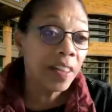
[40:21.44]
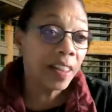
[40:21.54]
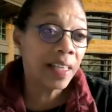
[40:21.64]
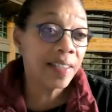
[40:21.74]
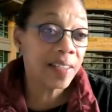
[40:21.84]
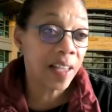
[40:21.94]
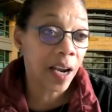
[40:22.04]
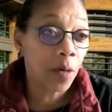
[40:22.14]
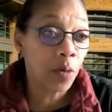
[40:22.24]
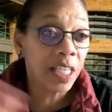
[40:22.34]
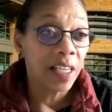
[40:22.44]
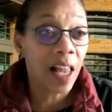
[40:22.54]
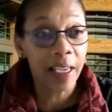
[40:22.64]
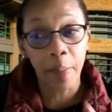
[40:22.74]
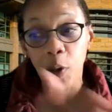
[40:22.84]
the things that I really
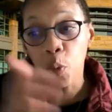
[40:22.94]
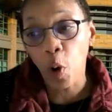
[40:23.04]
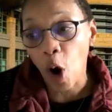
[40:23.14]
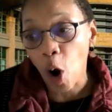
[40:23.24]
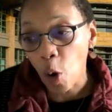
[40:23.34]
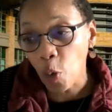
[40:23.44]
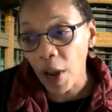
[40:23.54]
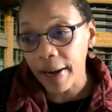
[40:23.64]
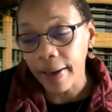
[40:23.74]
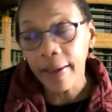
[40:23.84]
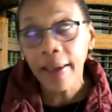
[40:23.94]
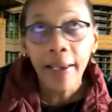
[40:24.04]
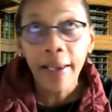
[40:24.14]
like, we're already,